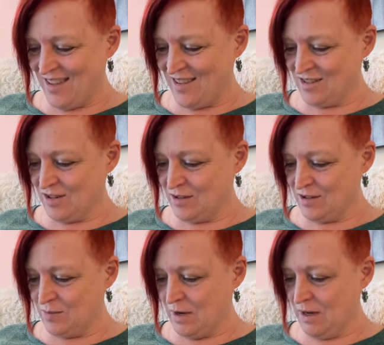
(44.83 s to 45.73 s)
The church
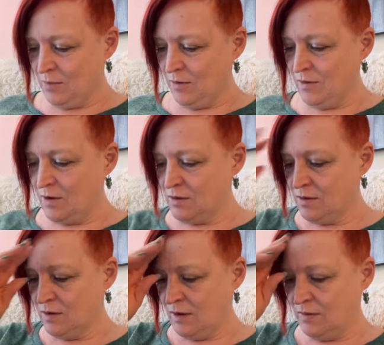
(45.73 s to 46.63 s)
is made up of those who
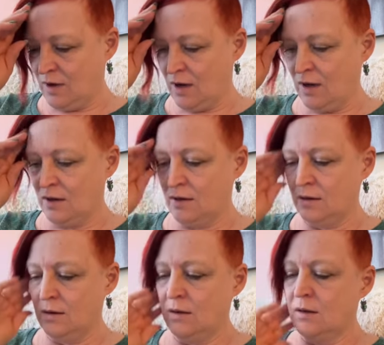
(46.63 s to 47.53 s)
love God.
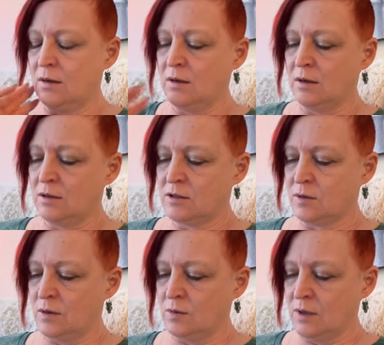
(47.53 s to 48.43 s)
Do
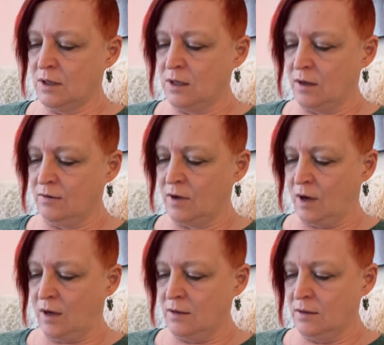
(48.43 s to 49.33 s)
we really love
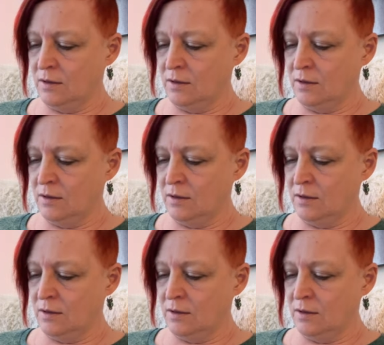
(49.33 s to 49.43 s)
God?